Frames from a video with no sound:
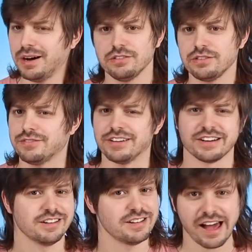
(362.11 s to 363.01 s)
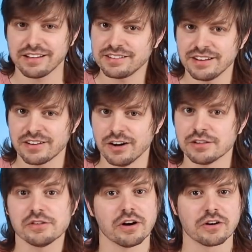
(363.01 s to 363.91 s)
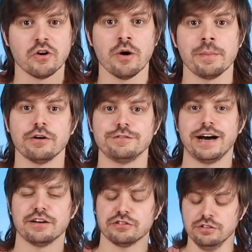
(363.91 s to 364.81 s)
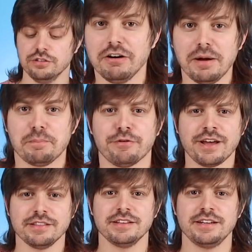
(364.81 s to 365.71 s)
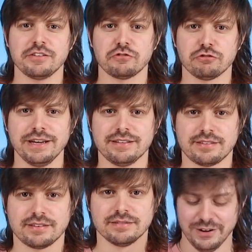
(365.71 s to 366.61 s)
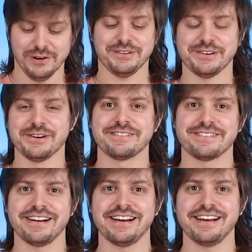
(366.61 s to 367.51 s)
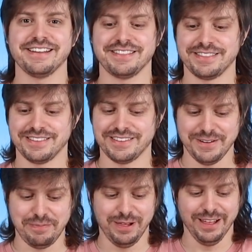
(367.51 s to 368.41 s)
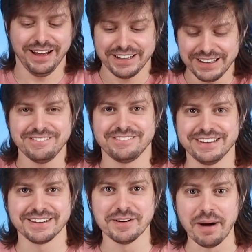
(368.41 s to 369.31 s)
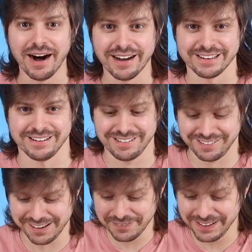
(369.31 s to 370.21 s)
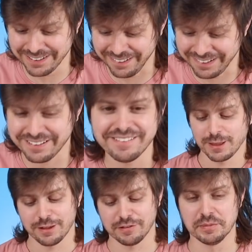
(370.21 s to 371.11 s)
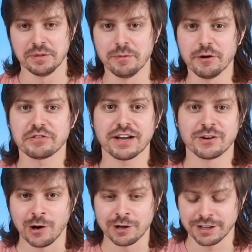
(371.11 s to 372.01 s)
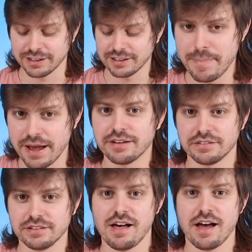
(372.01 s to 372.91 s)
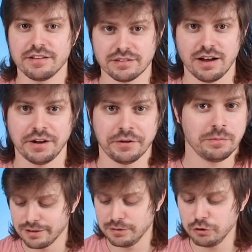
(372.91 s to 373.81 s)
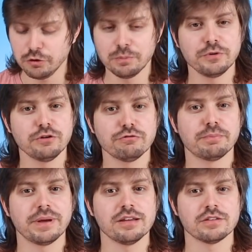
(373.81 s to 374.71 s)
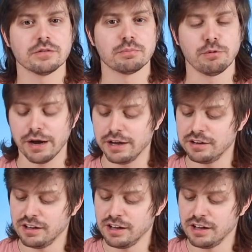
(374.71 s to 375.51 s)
I just love a classic hot dog. Call me old-fashioned. All right, bring out the next treats. All right, the bloody finger buns. Here we go. Some of the most iconic Baker's Delights items. A little beautiful piece of bread